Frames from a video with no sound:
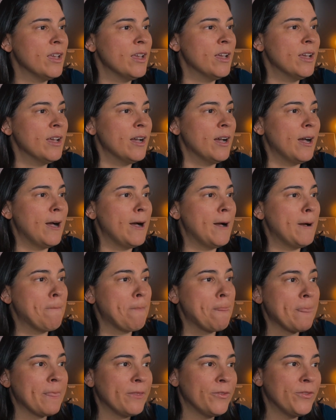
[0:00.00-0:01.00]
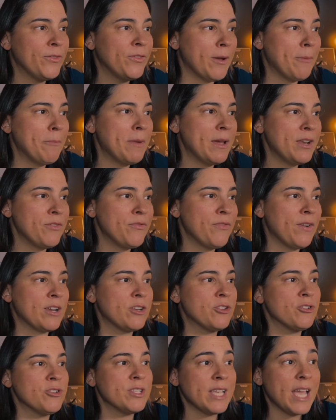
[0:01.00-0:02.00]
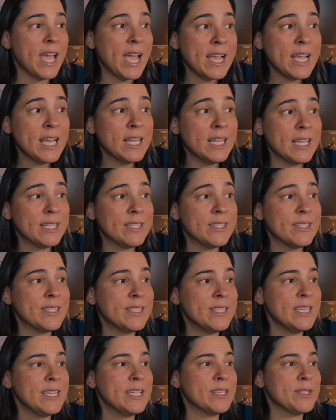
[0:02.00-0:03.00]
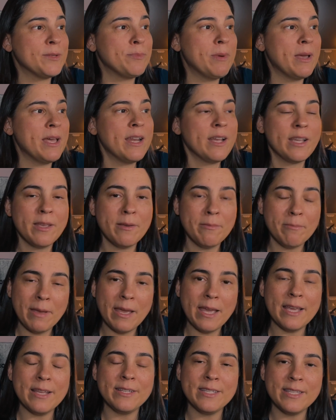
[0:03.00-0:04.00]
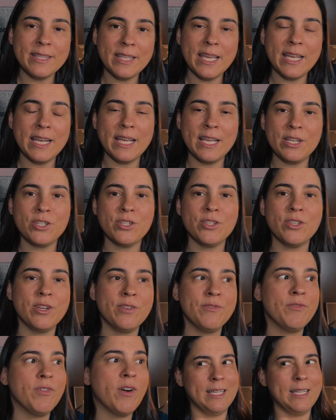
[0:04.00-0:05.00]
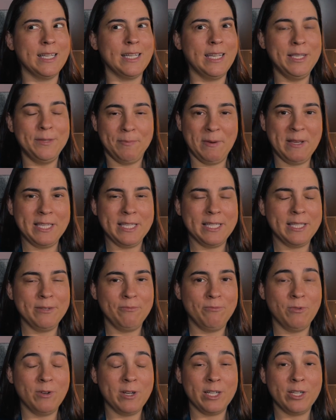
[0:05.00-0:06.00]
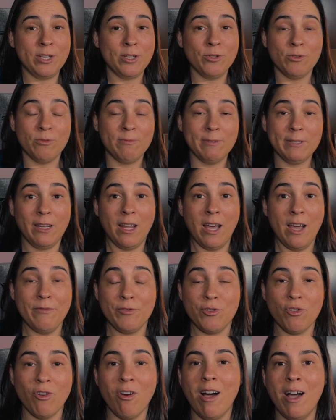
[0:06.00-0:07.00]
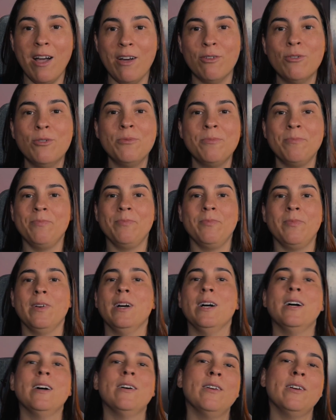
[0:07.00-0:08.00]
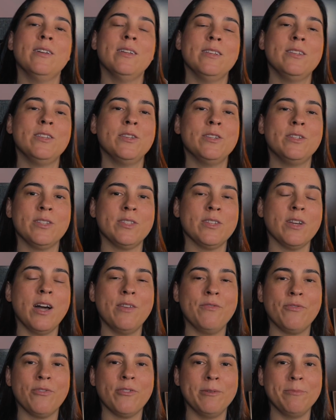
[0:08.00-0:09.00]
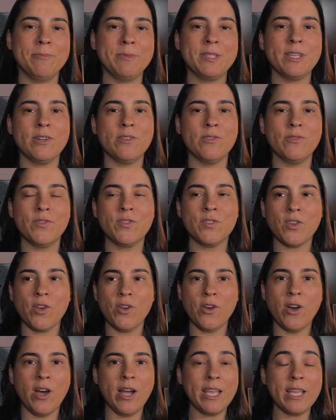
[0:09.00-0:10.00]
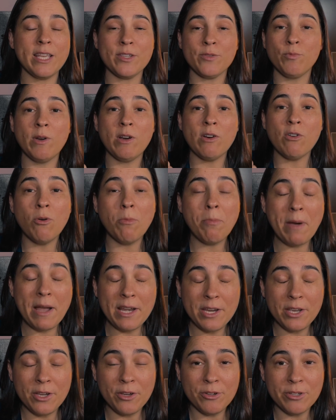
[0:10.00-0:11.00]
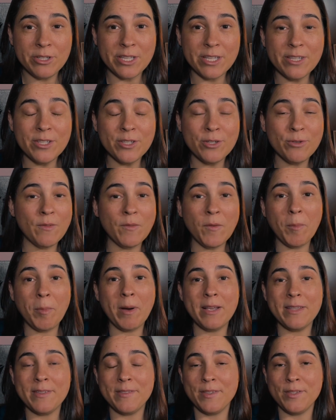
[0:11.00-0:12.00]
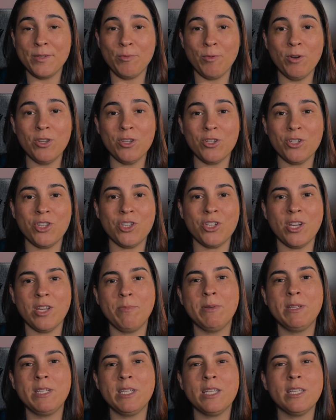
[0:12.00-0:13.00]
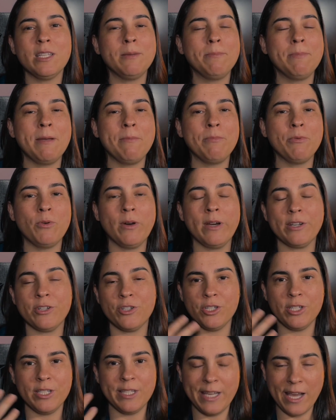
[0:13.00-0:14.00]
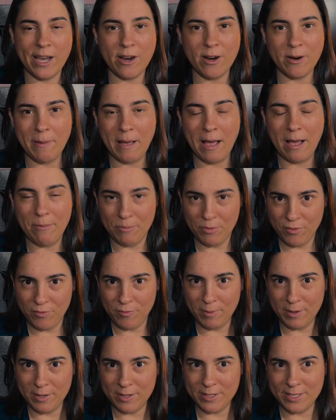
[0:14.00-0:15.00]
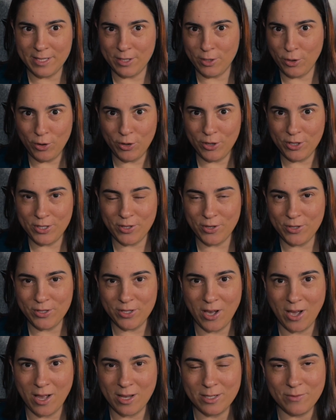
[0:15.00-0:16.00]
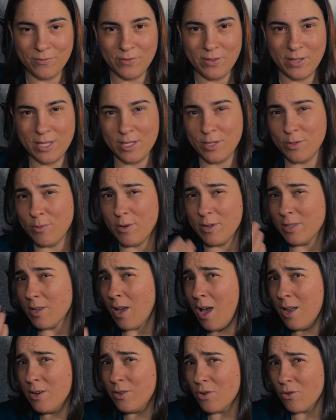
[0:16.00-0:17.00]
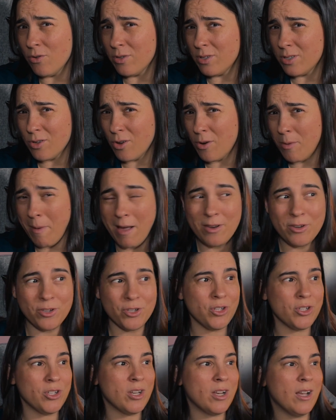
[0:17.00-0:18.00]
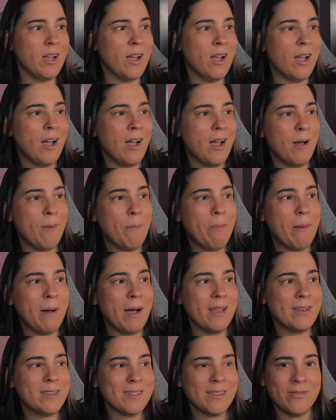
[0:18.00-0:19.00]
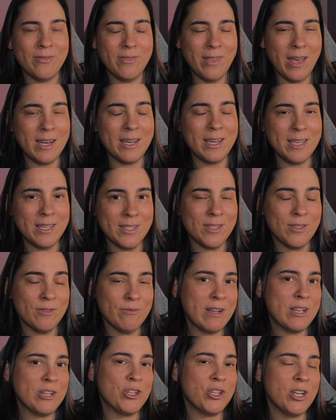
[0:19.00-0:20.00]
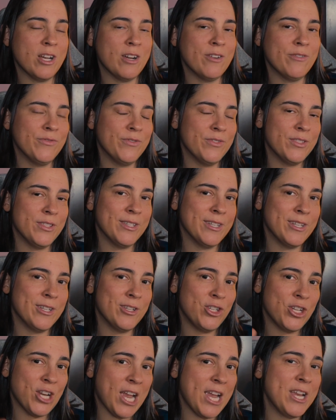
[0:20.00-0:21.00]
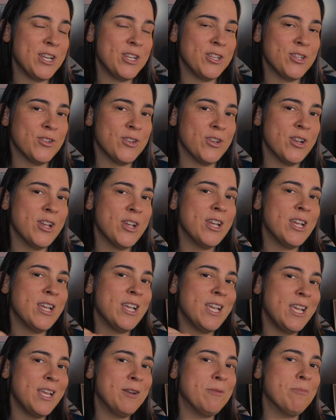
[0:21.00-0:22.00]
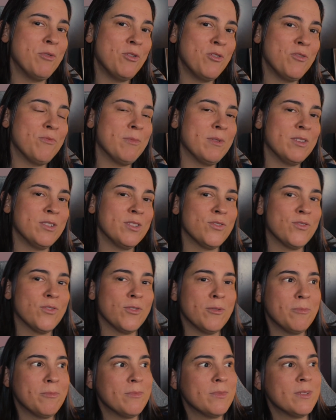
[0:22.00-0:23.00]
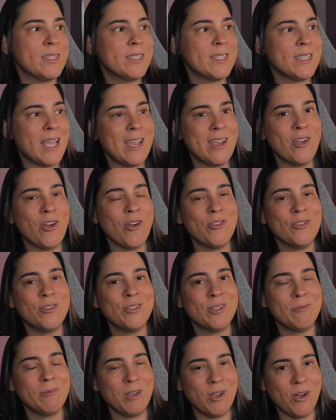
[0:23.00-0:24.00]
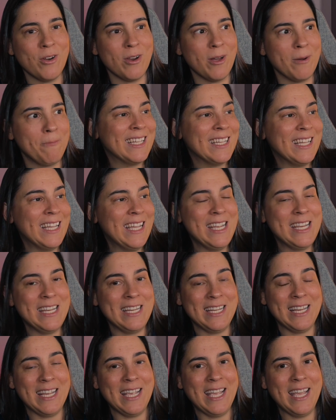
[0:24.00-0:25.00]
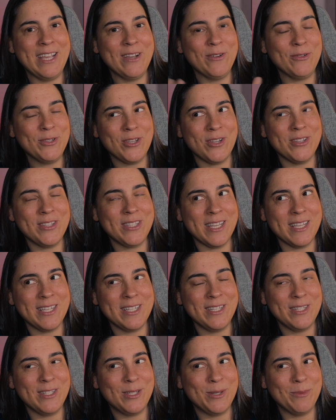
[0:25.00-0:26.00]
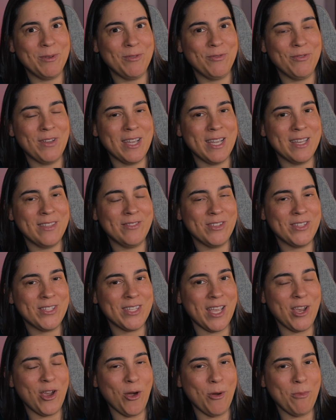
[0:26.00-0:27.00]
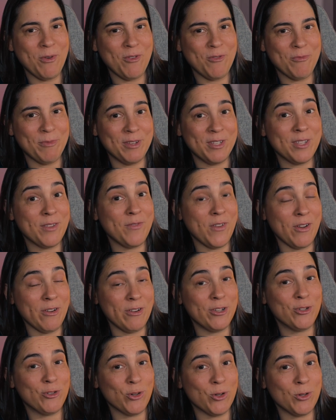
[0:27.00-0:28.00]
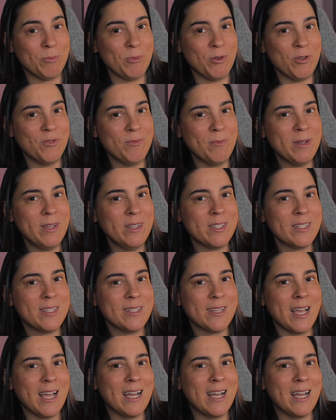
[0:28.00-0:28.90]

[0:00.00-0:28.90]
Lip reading: some manufacturers and collectors think it's better compared to the NH35. He's basically wanting to do a real life trial to decide for himself. So I guess we're all beta users, whoever buys this watch, particularly people who actually care about movements and notice those kinds of things, whereas I don't so much. But that is the rationale for the change in movements from Seiko to Miyota. He also said, to be fair, the Seiko movement's a very strong movement.